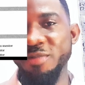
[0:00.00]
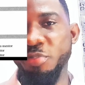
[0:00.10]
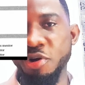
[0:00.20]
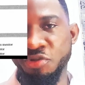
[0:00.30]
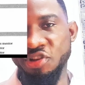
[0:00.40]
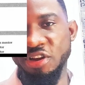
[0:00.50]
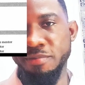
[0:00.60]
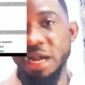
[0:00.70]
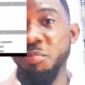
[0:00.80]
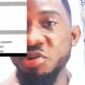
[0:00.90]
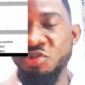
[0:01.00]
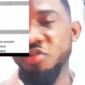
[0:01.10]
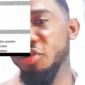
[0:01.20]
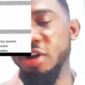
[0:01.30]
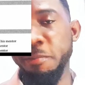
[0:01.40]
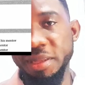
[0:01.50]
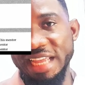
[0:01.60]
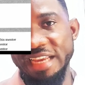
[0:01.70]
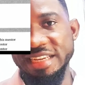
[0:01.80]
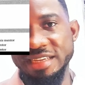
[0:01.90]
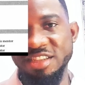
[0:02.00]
punctuation mark between two complete ideas.